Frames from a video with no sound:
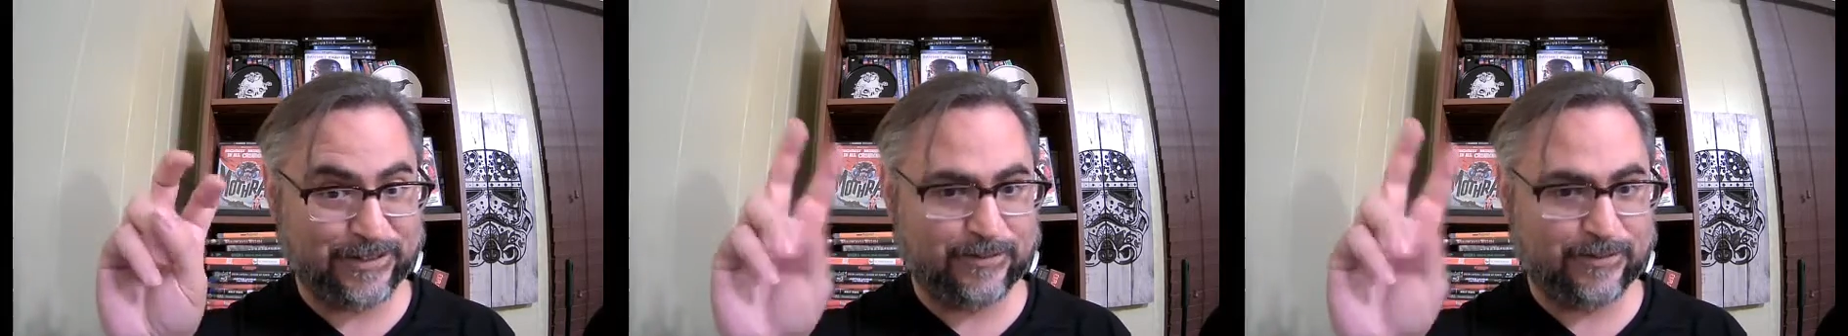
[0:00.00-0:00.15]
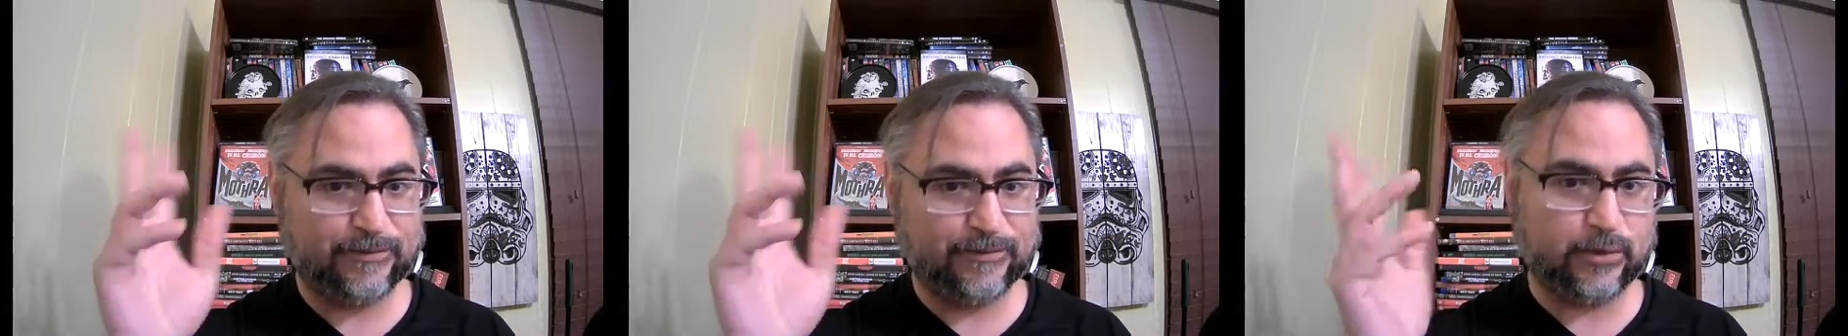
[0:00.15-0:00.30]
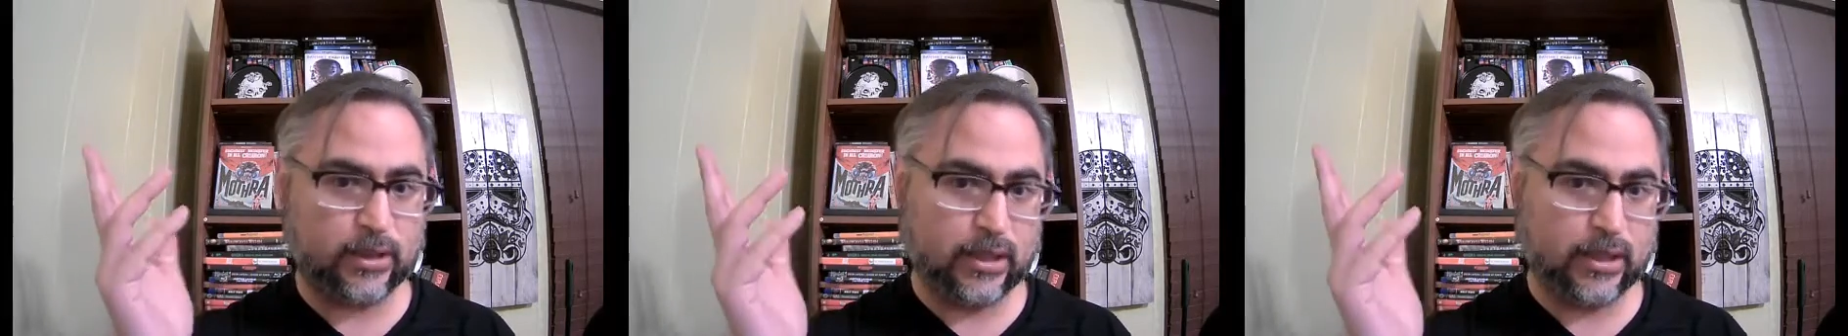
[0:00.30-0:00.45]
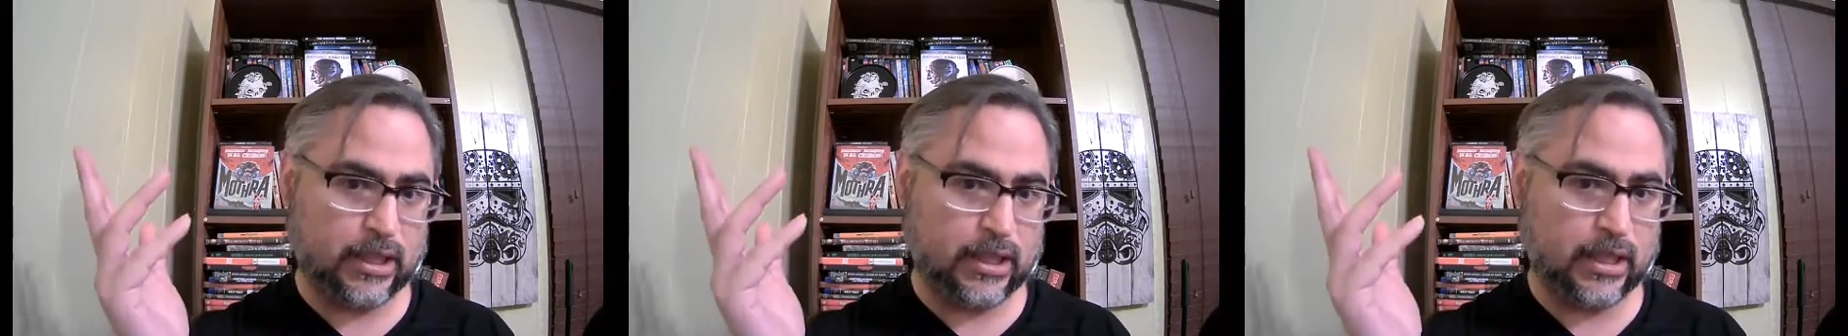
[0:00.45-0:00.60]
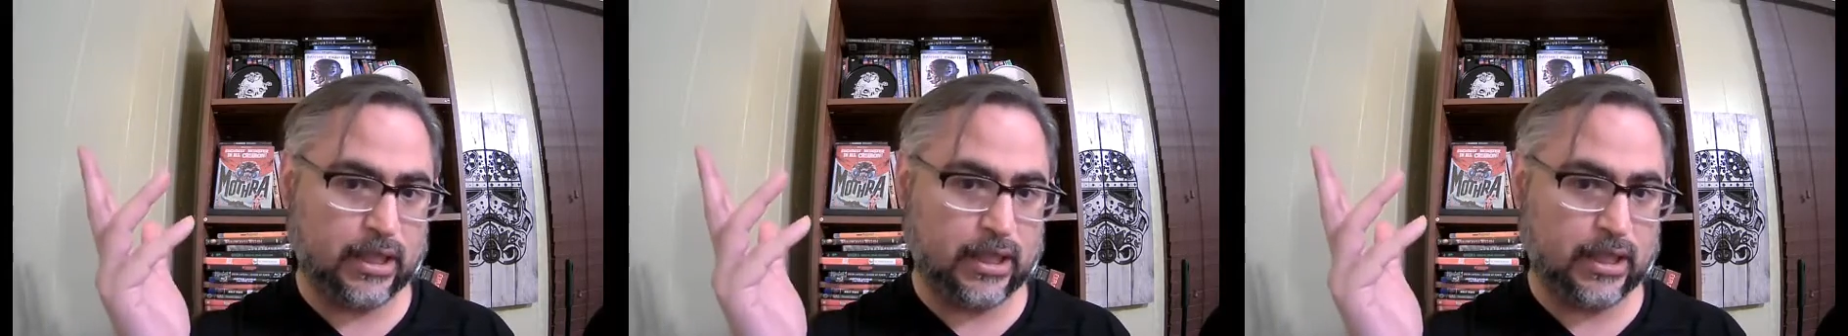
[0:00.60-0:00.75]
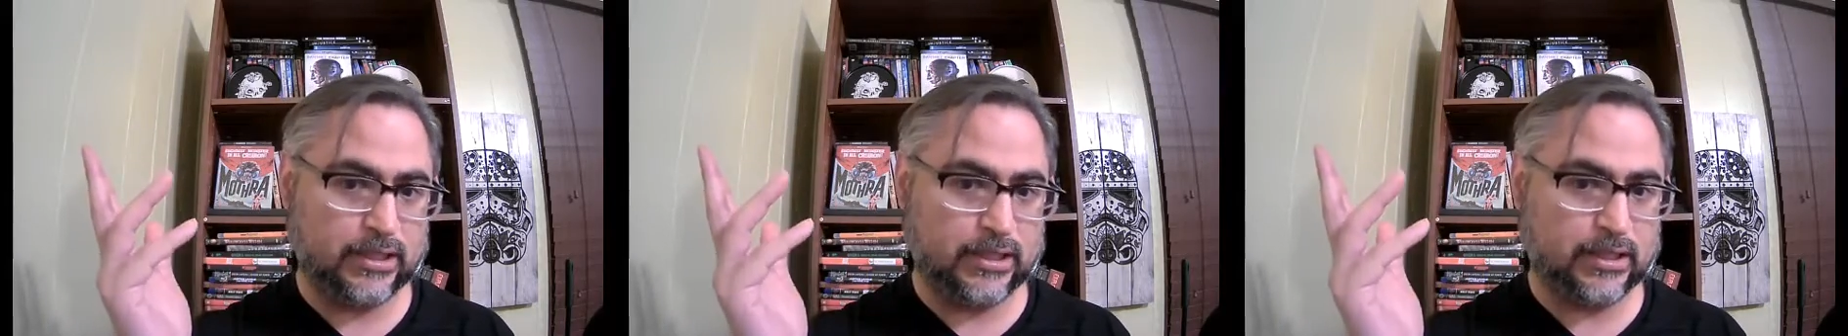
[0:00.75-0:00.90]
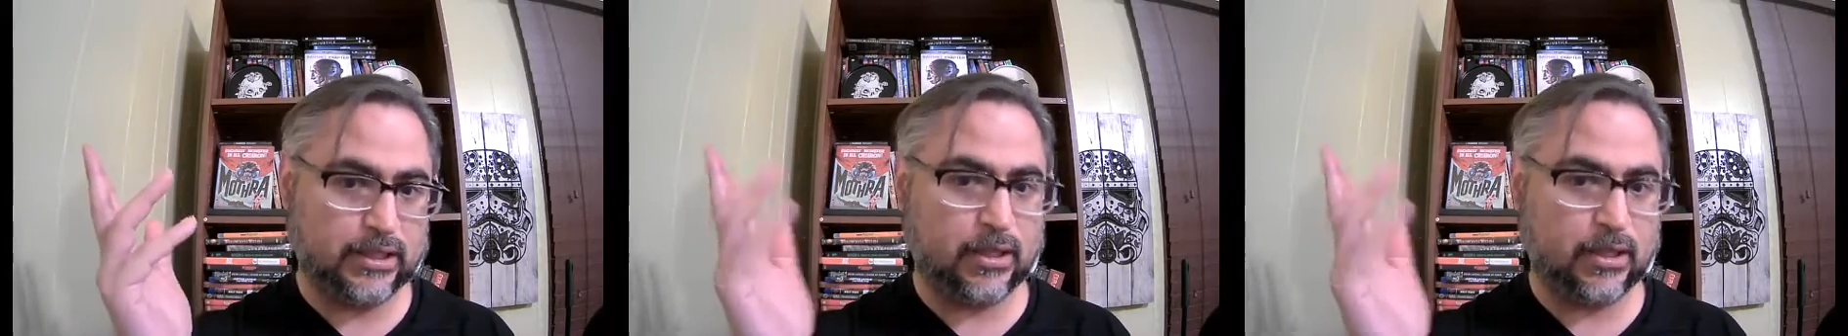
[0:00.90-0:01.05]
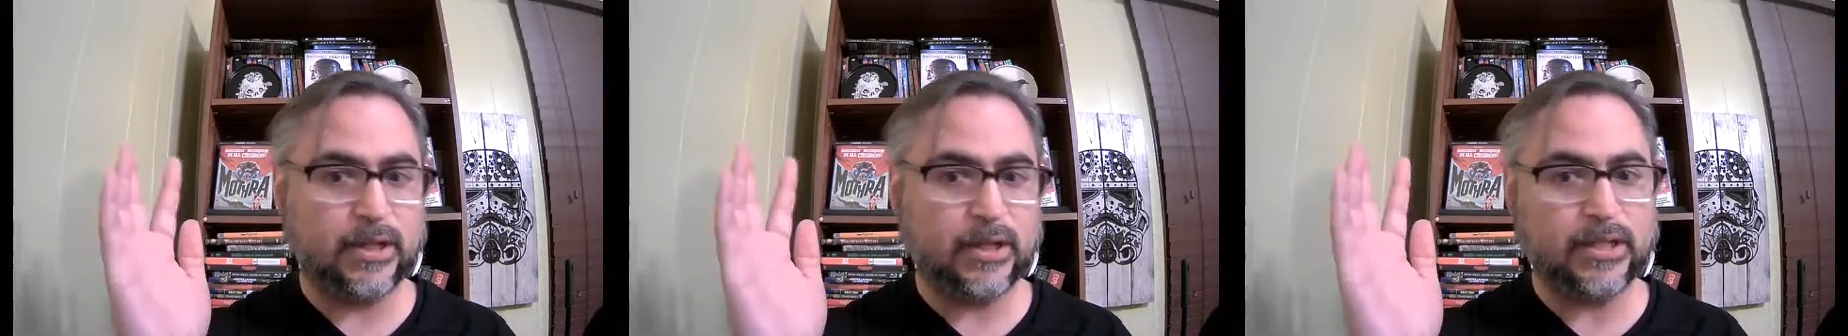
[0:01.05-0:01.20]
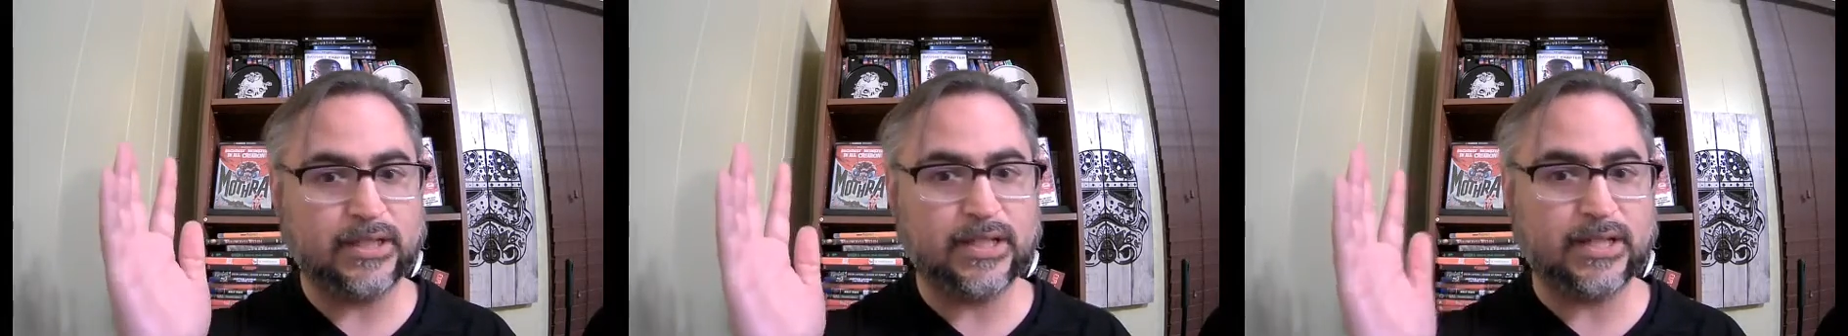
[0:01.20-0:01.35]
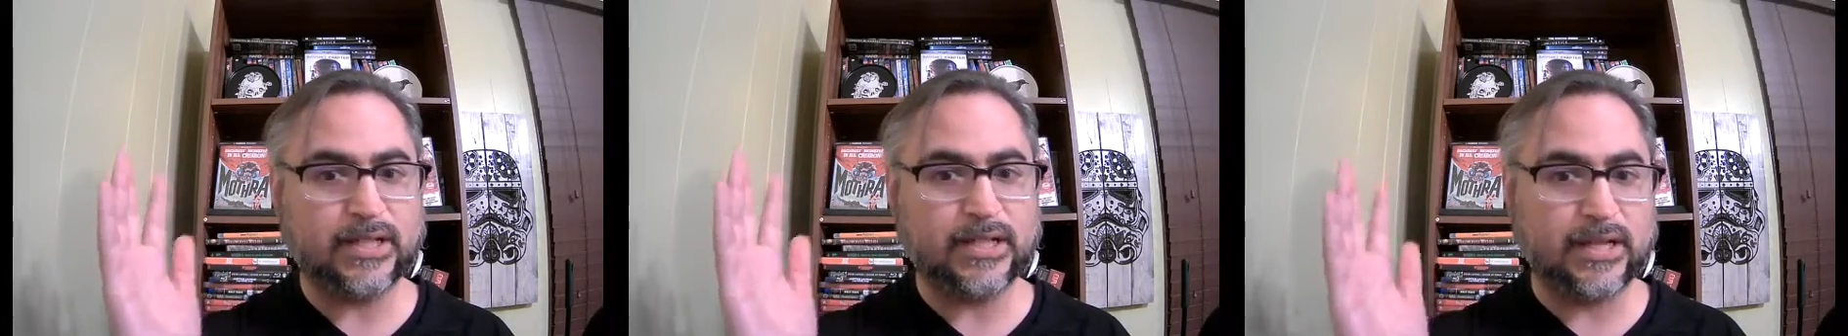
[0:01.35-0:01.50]
for kids or
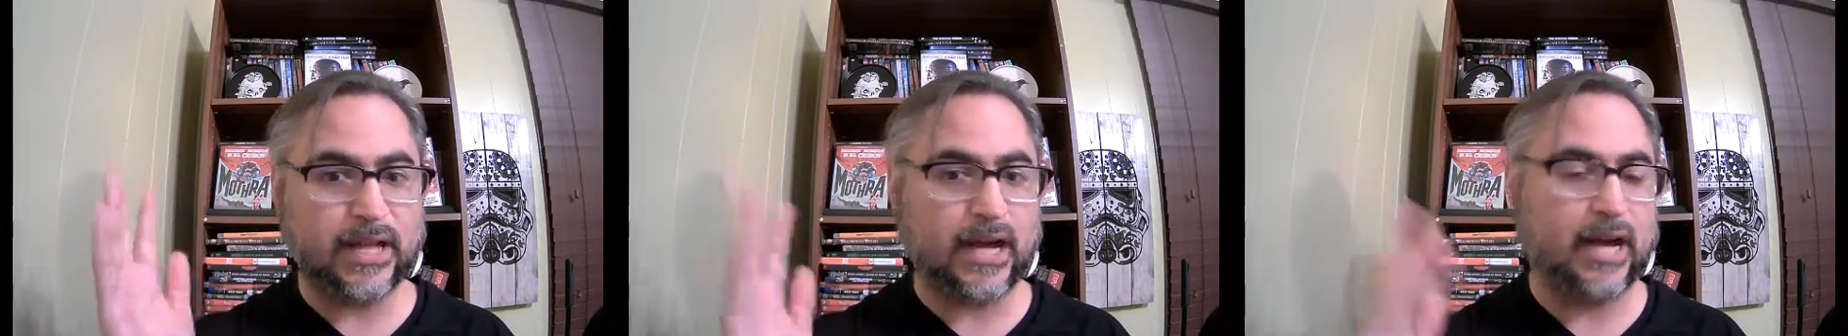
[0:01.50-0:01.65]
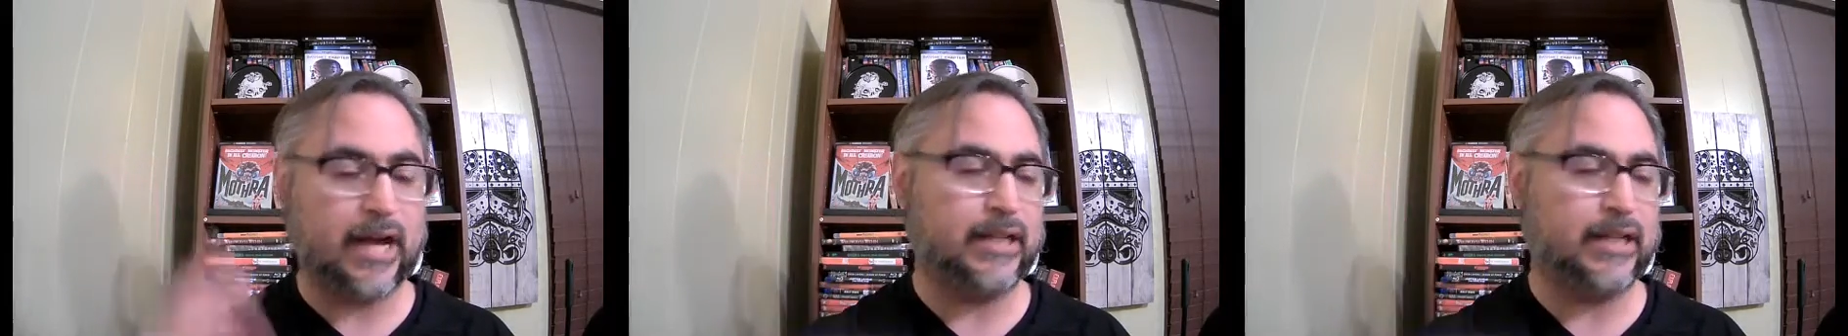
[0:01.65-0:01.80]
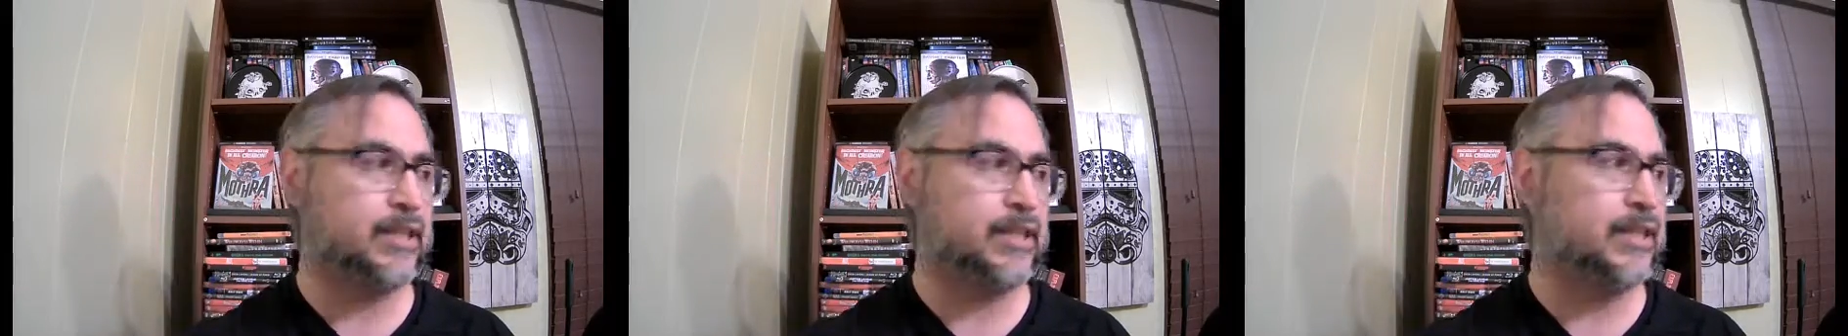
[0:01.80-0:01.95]
is it not?